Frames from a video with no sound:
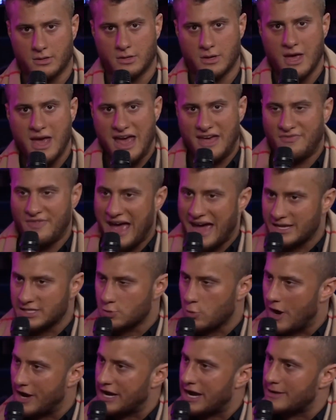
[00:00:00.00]
And that is
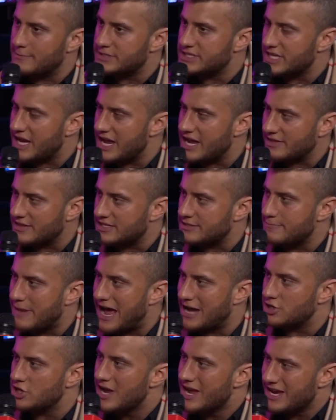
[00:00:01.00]
why I'm saying this
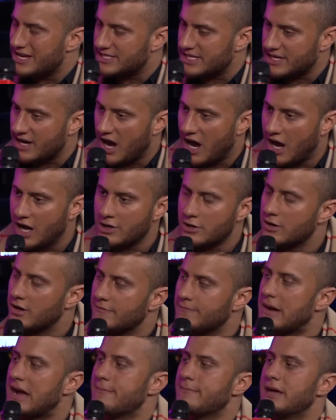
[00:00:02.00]
match is in honor of
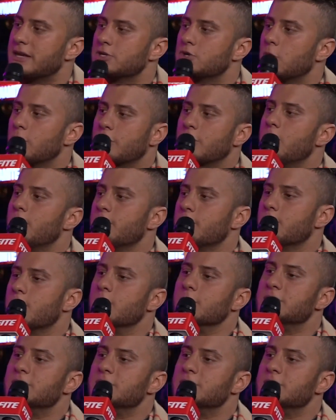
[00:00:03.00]
my mentor, Cody Rhodes,